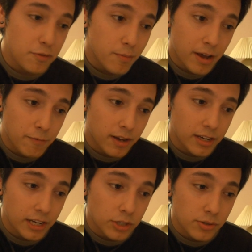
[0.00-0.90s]
of you might find
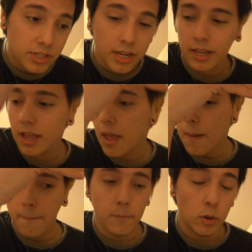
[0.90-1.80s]
it interesting,
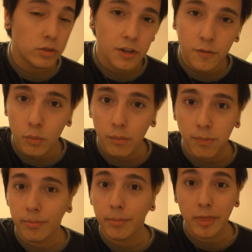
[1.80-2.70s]
most of you will
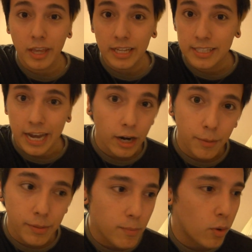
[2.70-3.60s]
probably think it's
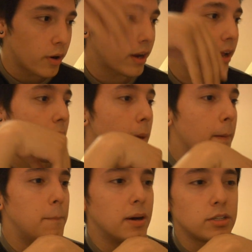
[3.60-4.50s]
terribly boring,
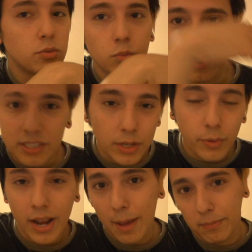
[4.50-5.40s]
but we'll see
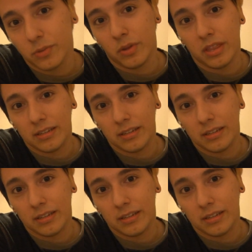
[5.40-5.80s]
what happens with